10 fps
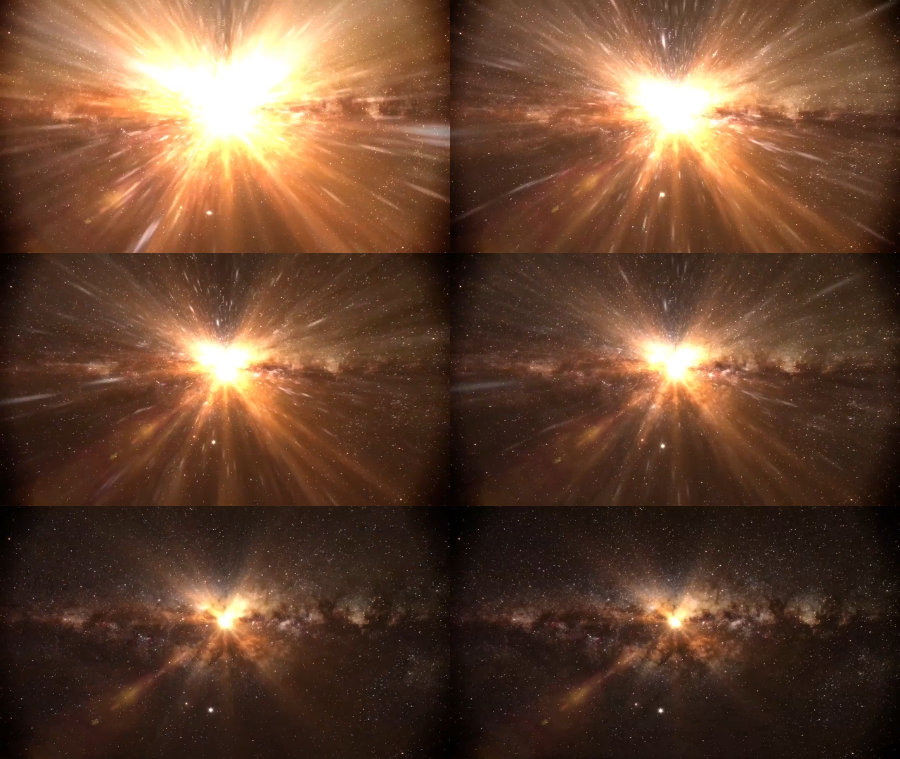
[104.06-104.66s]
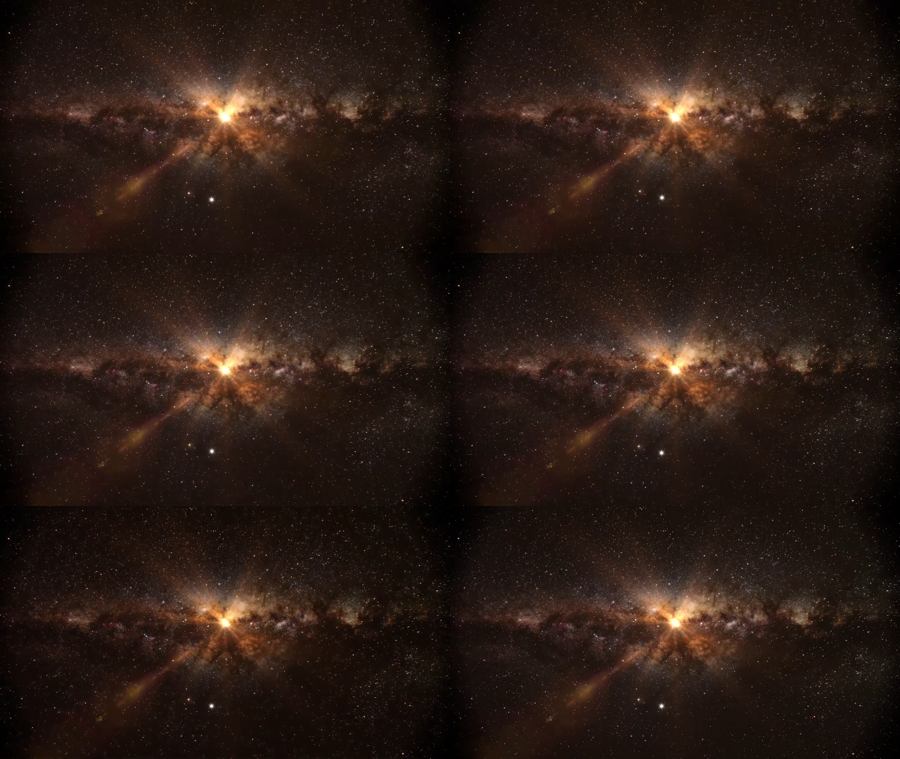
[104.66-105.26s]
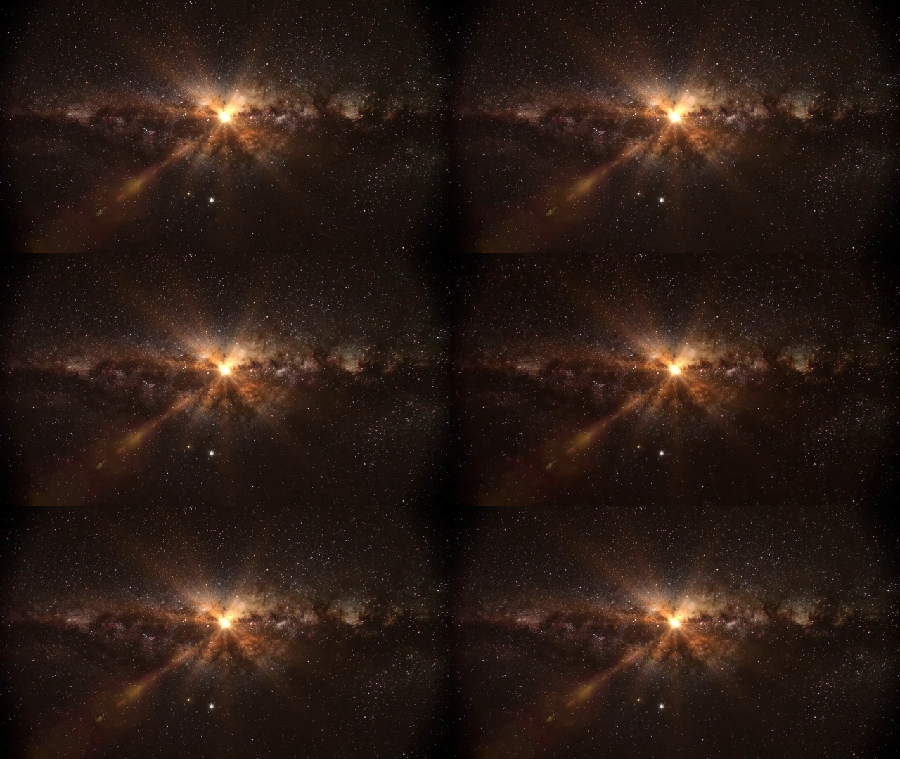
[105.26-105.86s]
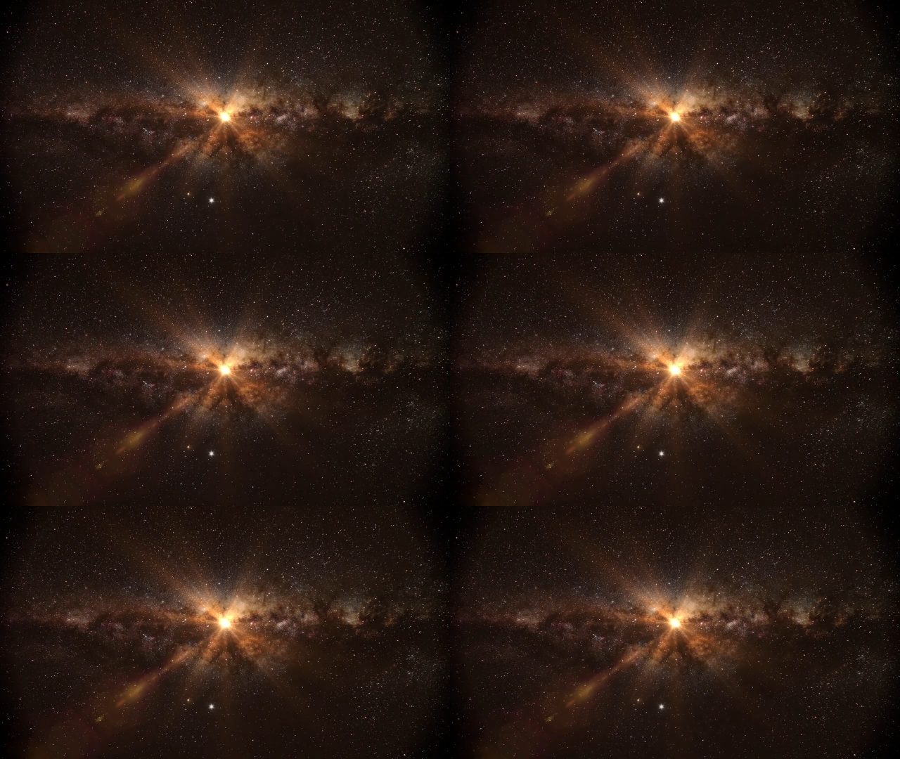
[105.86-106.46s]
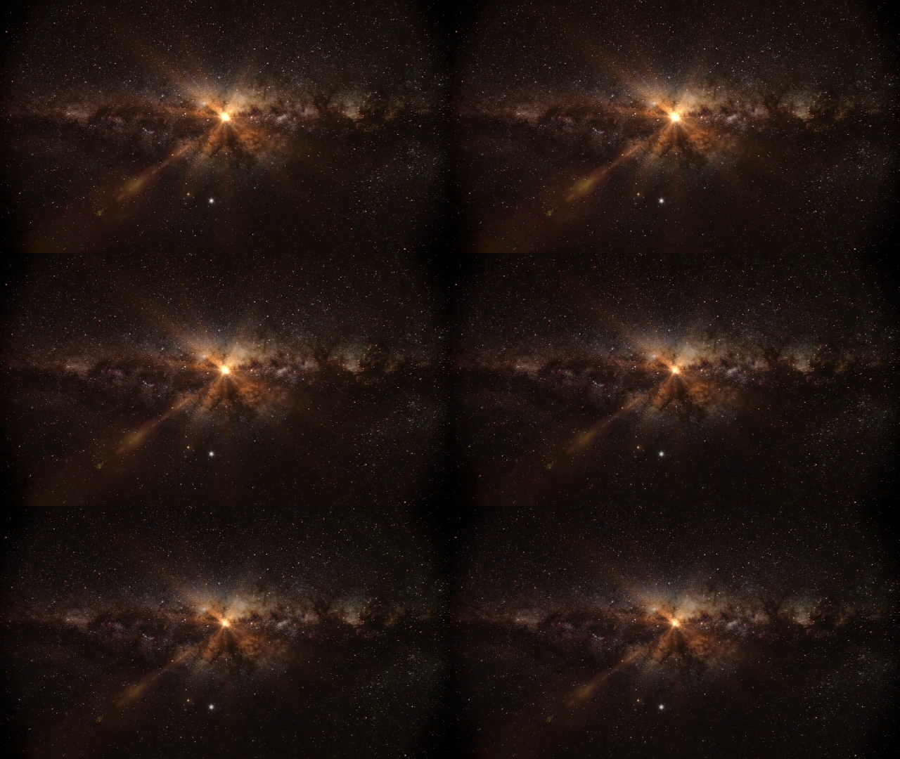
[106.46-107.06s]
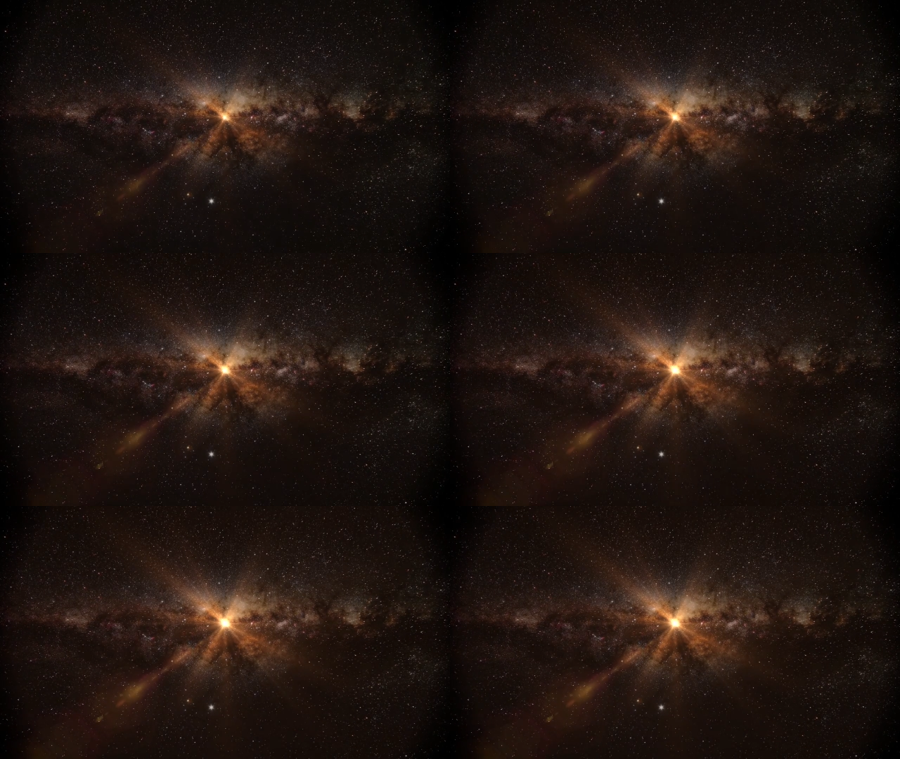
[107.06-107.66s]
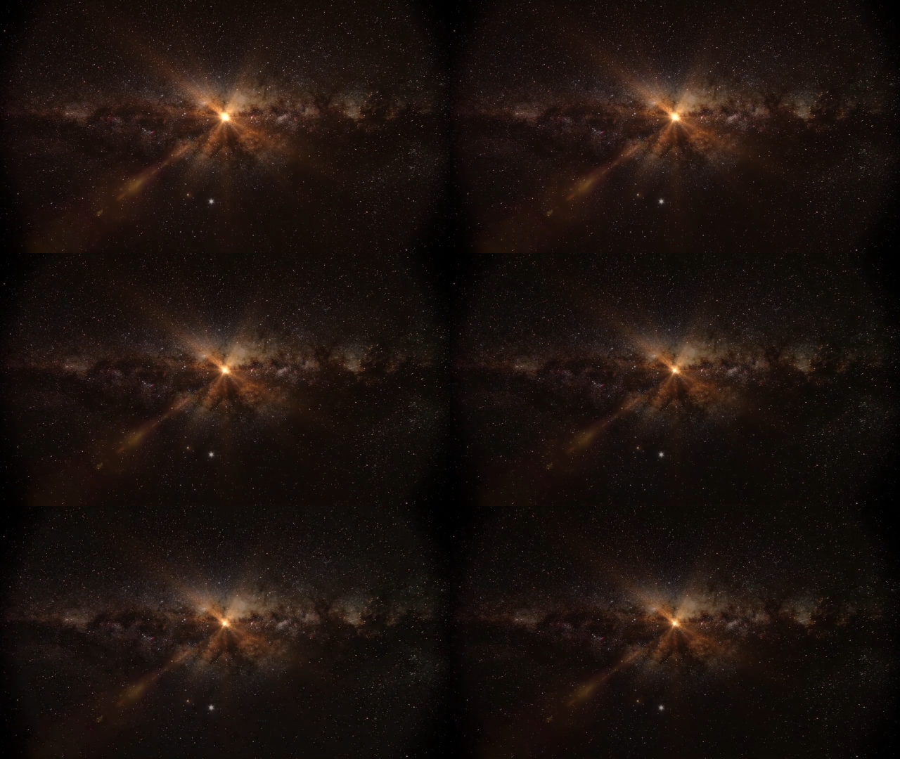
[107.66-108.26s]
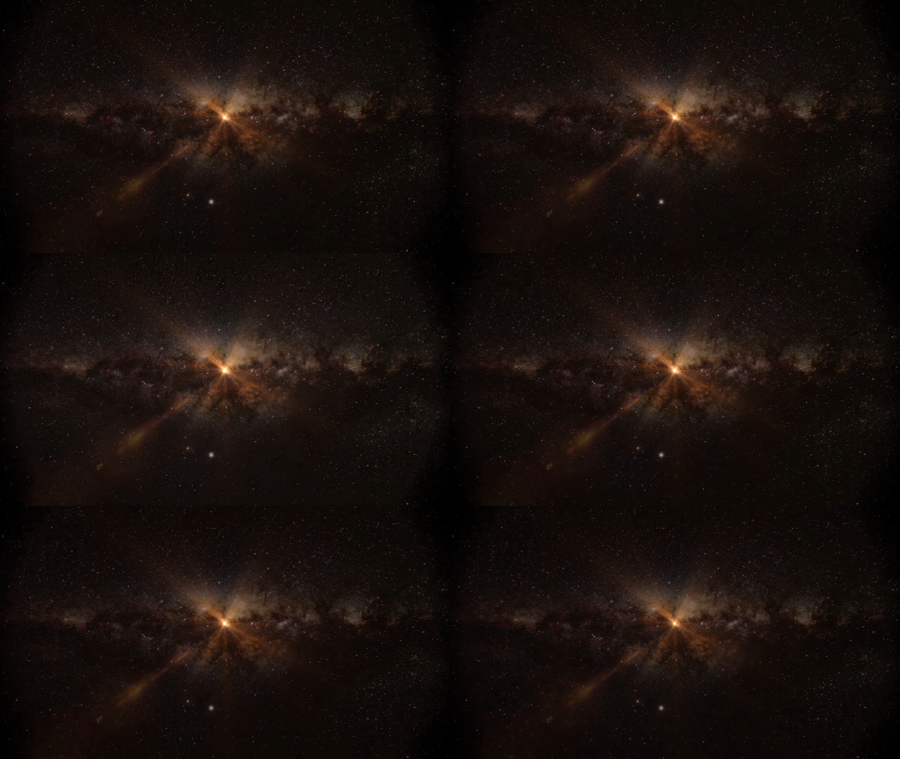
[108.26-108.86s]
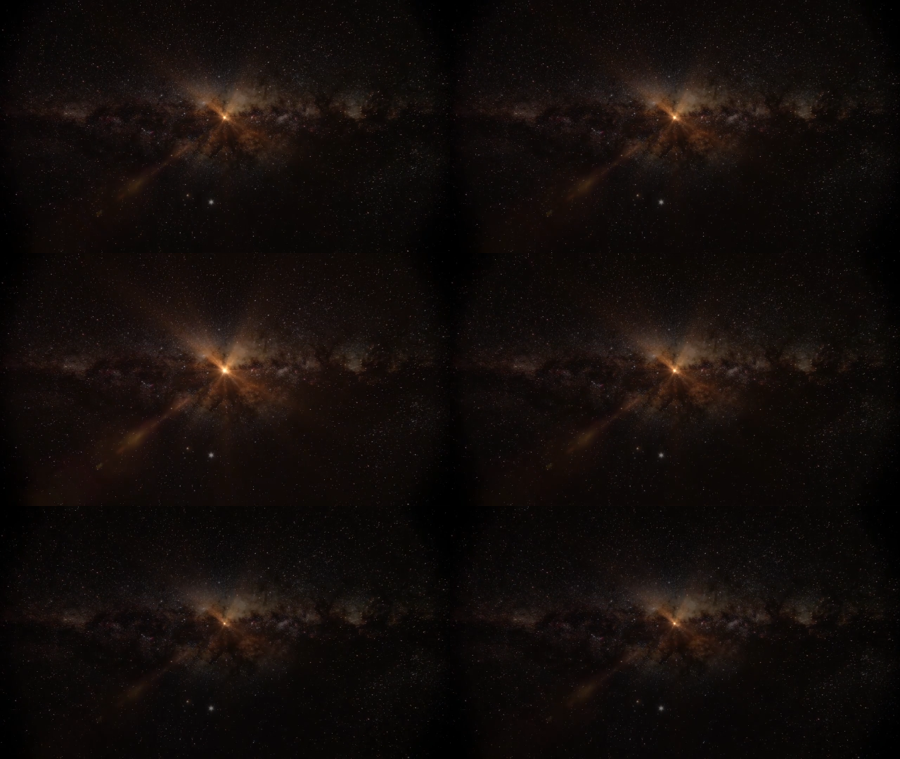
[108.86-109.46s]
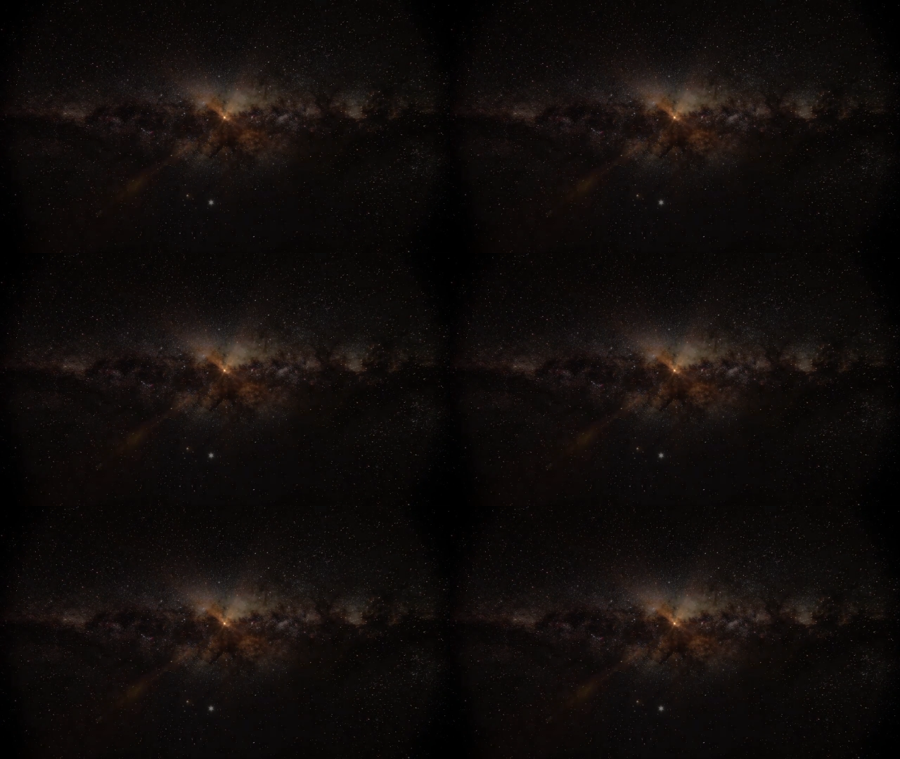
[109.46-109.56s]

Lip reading: [unreadable: no face in view]